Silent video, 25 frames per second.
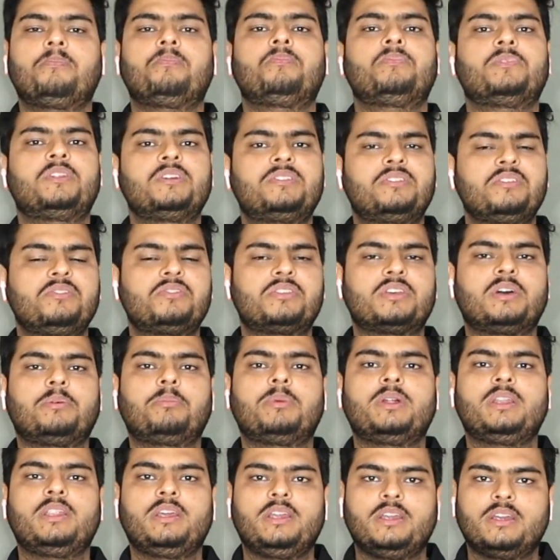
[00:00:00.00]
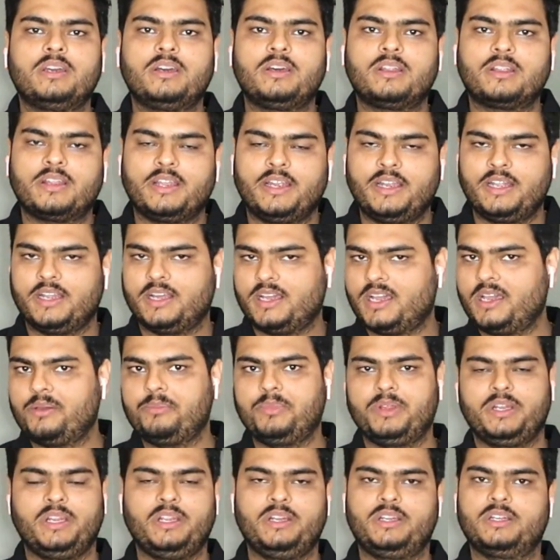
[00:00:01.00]
This is Aman here and I am
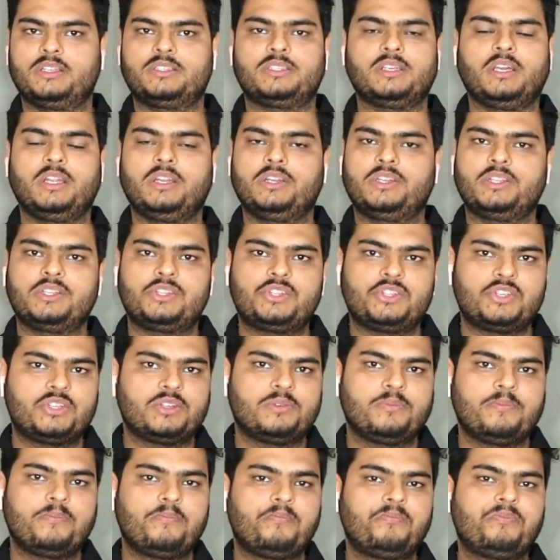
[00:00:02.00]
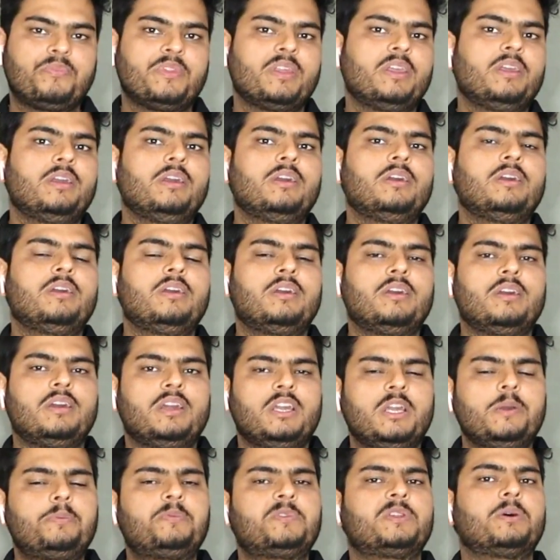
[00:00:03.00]
a data scientist.
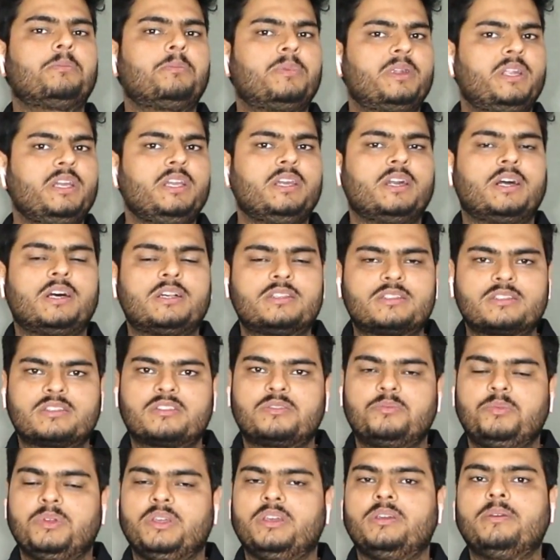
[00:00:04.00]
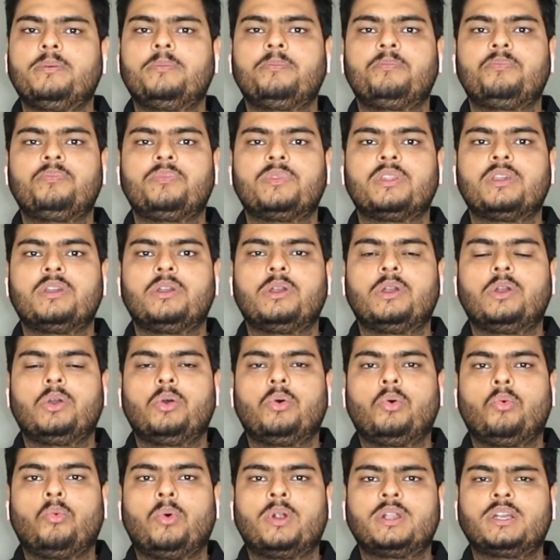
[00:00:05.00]
If somebody asks me,
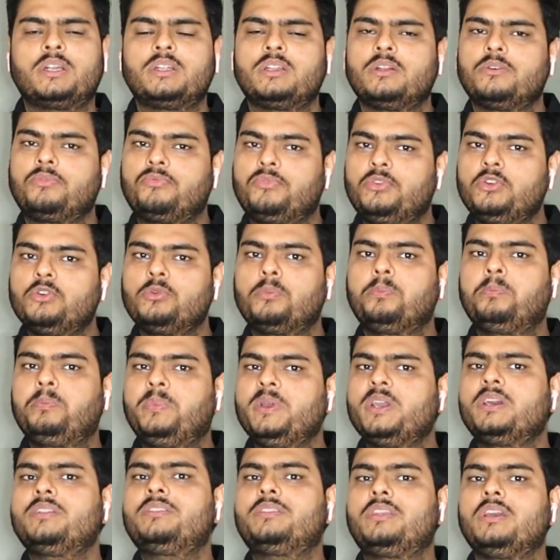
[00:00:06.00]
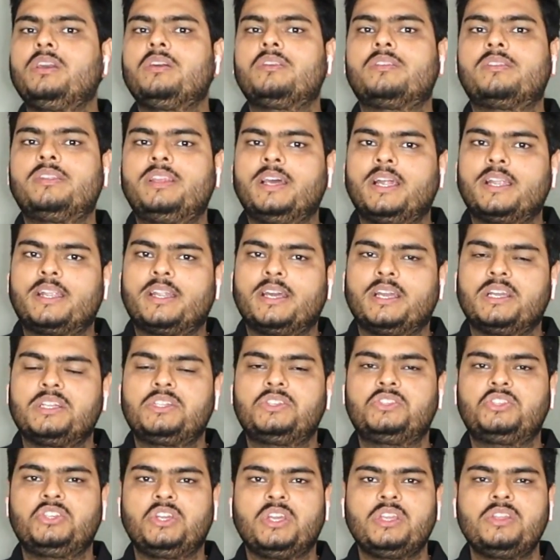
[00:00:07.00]
what are the few big things that
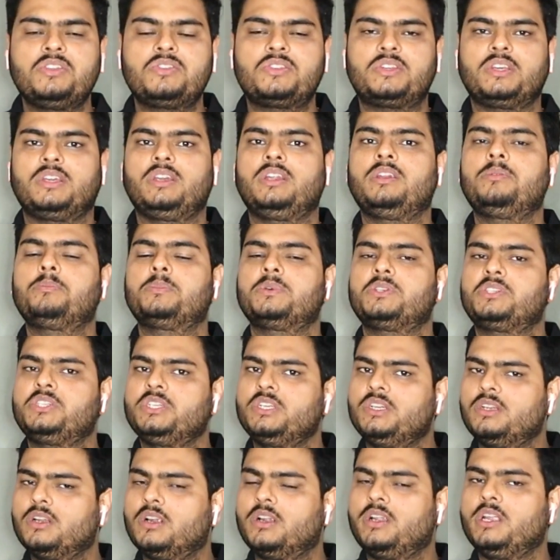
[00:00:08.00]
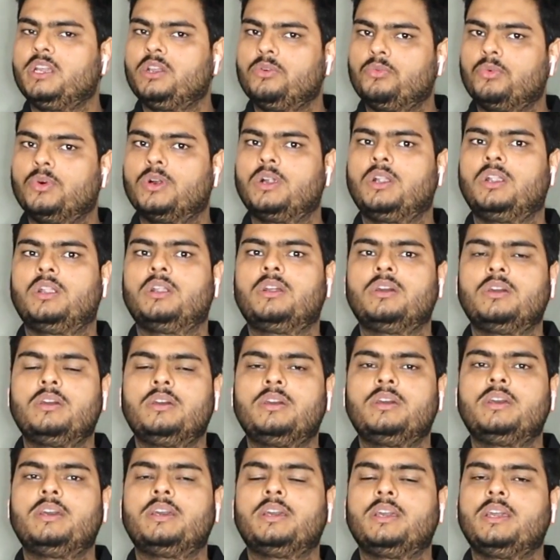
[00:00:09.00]
have changed in machine learning world
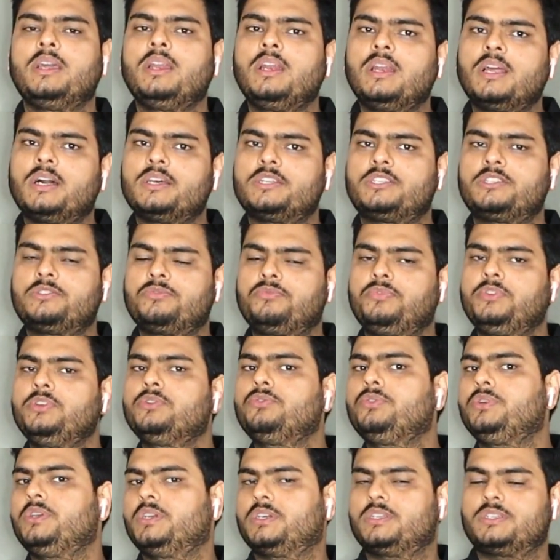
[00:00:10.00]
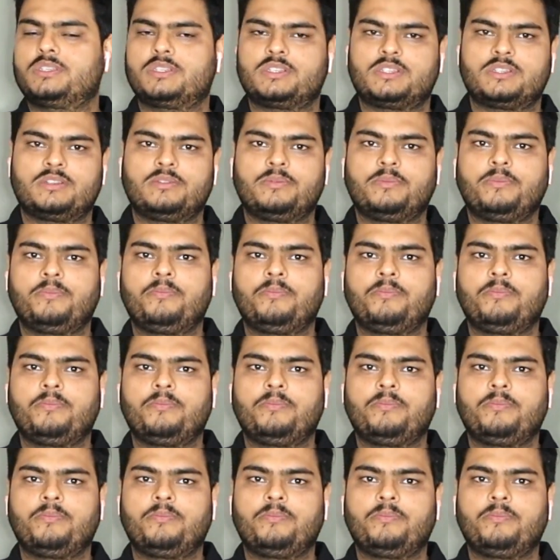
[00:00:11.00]
in last few years?